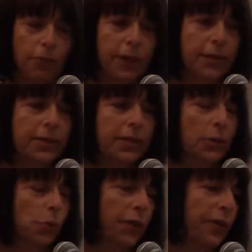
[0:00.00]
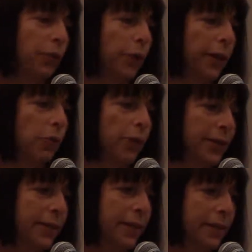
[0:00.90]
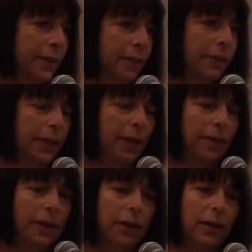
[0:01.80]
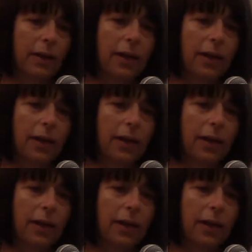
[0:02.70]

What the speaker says: because it's the one that really resonates to me and I think